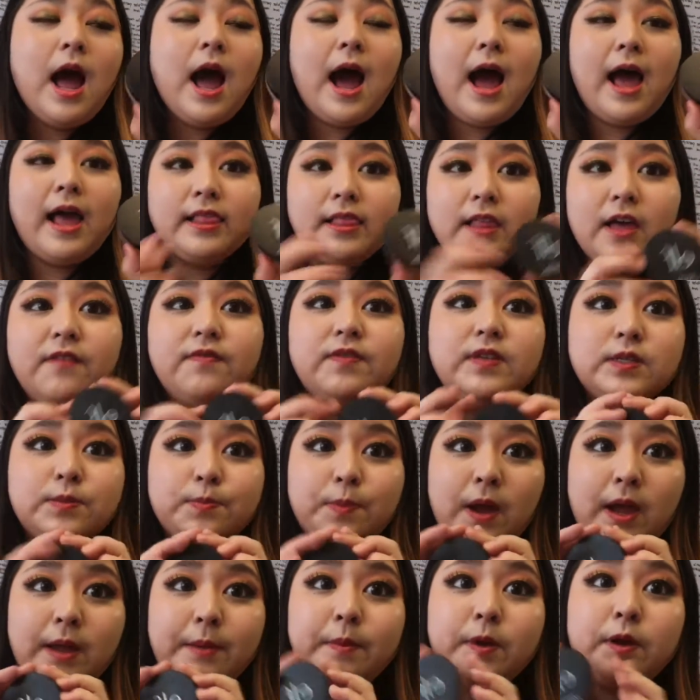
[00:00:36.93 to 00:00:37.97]
I love this
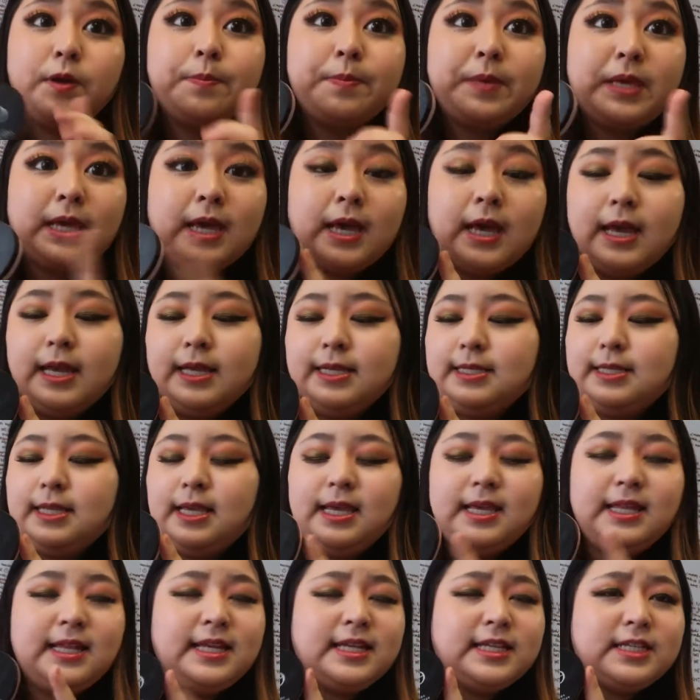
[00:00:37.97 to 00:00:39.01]
primer because
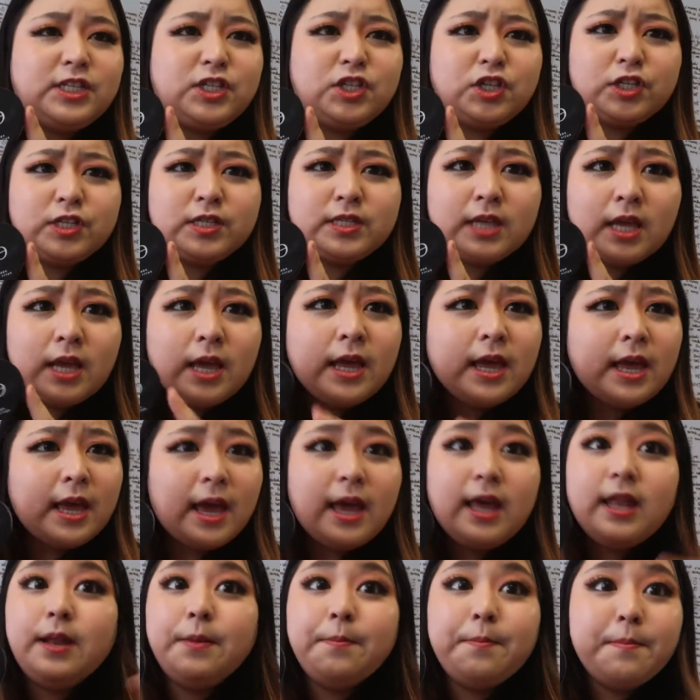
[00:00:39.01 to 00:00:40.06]
it is just
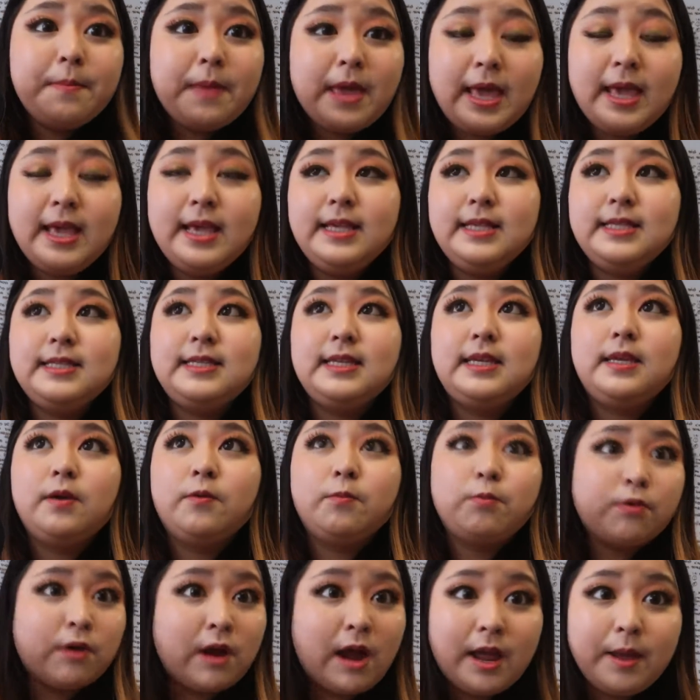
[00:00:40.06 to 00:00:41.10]
an amazing
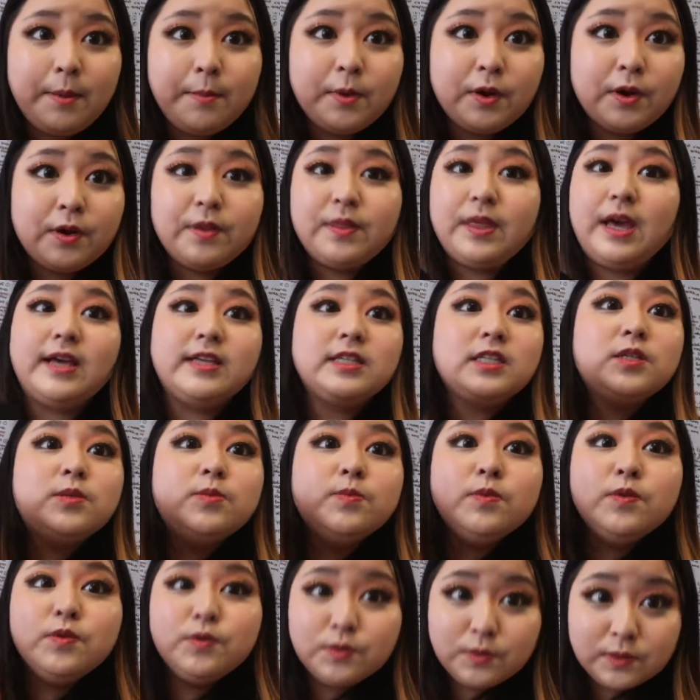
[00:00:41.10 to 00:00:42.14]
primer that
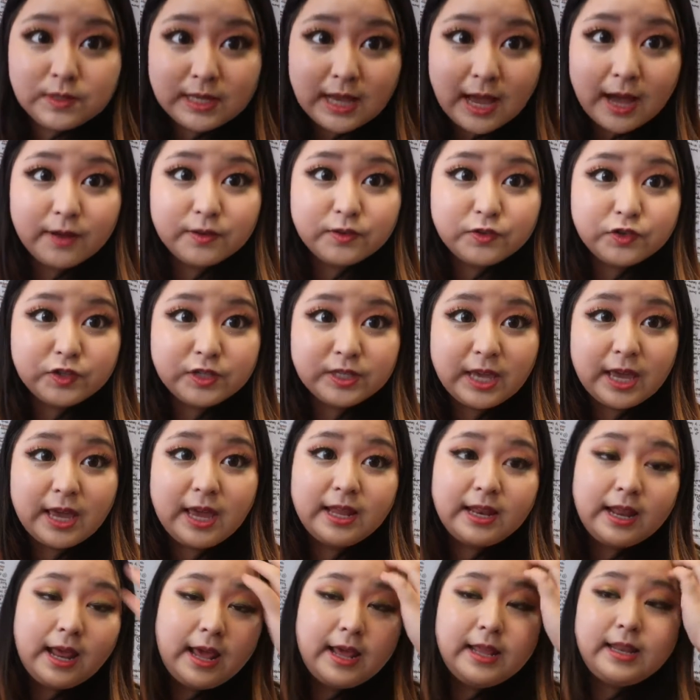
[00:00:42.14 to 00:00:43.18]
smooths out your
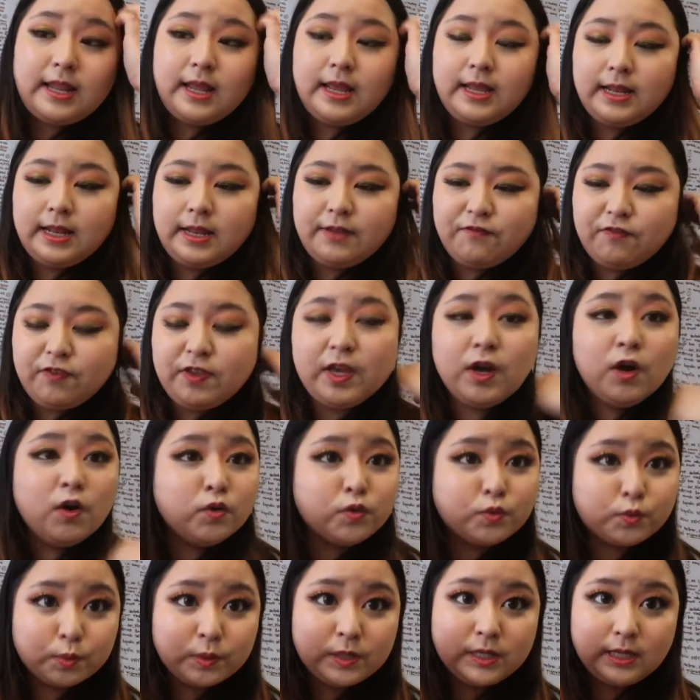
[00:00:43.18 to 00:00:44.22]
skin and it
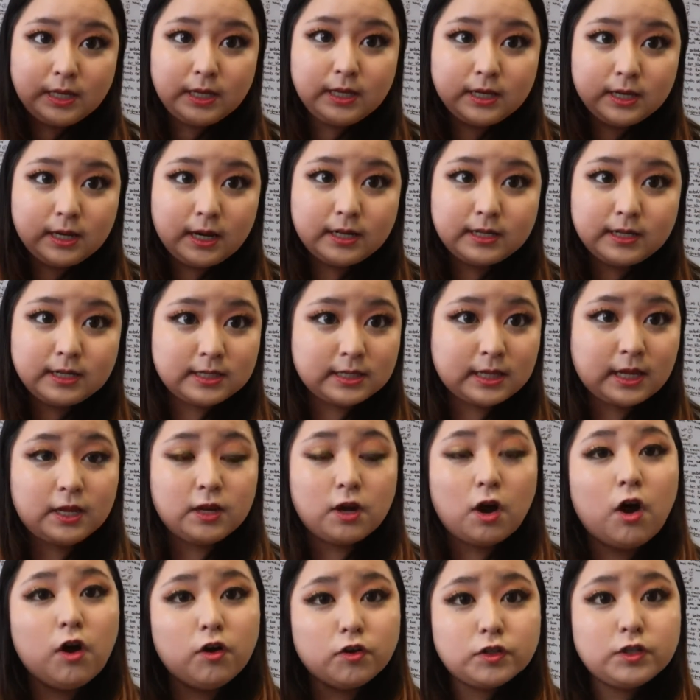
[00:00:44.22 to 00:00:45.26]
feels really good on the skin
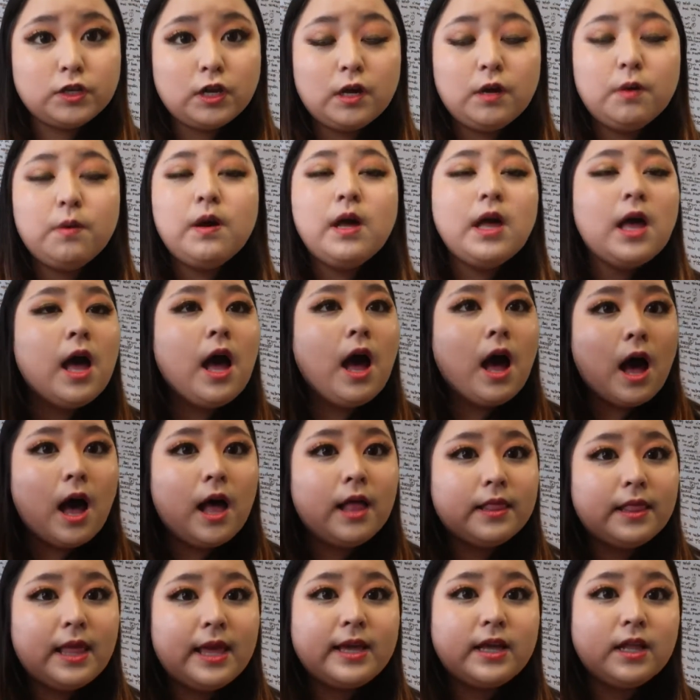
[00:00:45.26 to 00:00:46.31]
also.
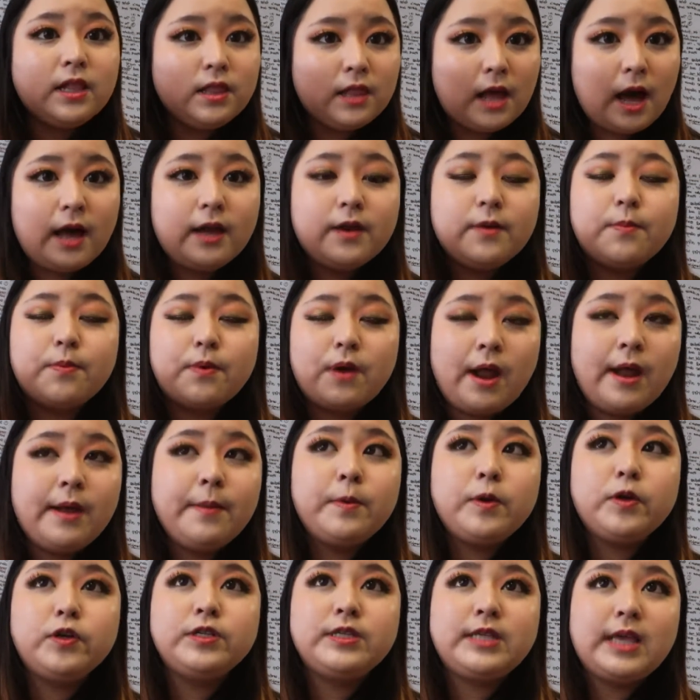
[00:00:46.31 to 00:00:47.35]
Unlike a lot of
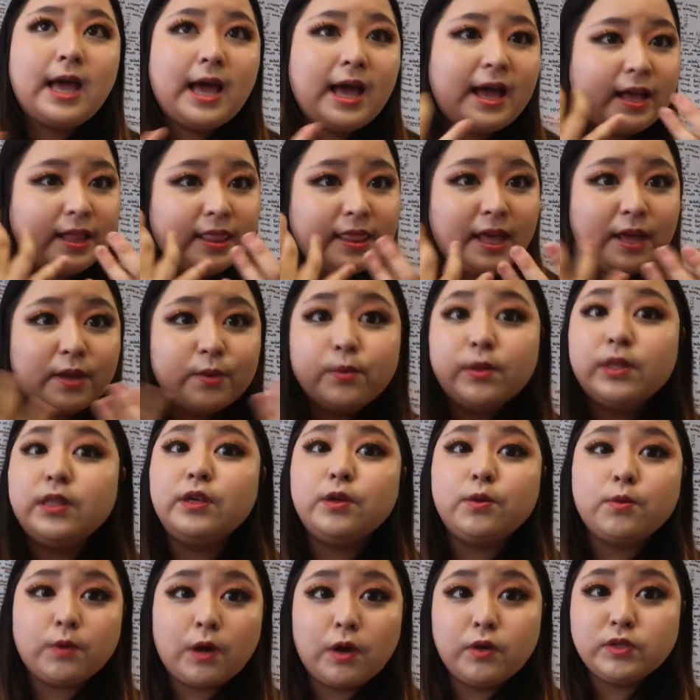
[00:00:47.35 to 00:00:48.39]
primers that had that really
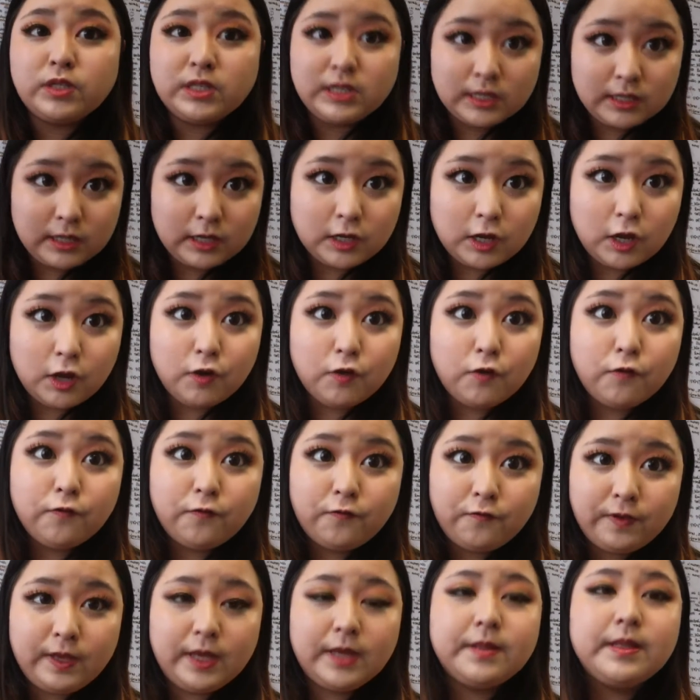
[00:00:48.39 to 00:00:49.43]
gross silicone
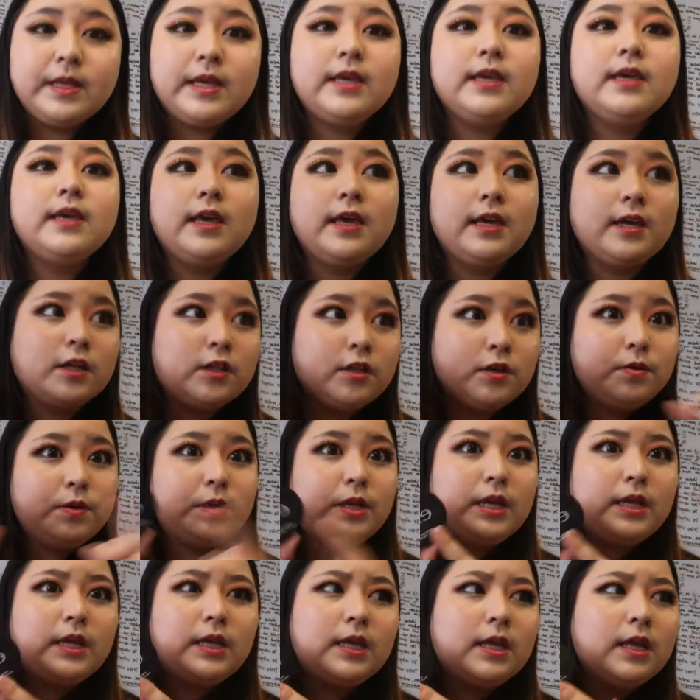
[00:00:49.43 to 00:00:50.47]
feeling,
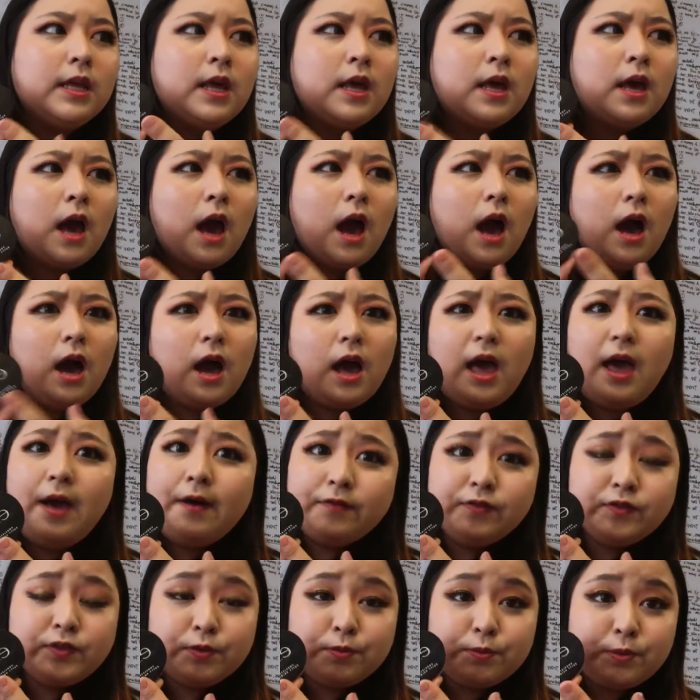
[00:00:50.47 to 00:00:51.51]
including
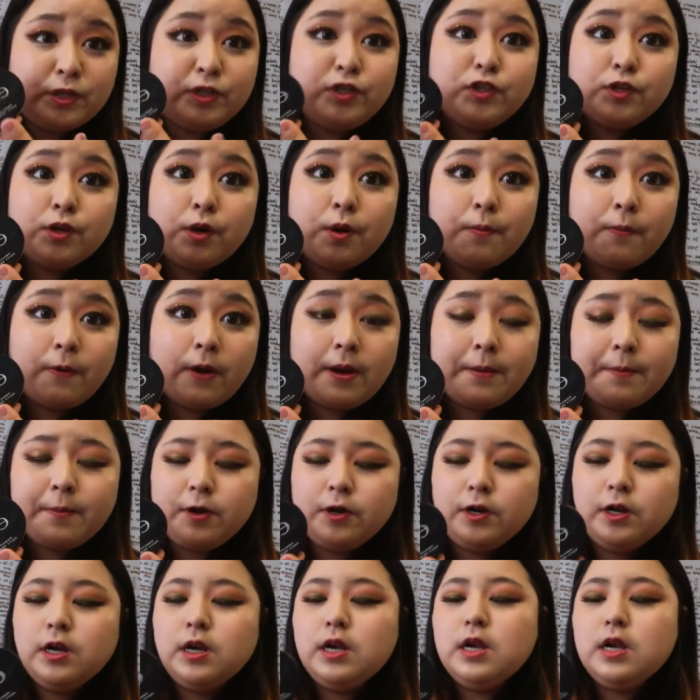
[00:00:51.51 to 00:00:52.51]
e.l.f.'s original primer,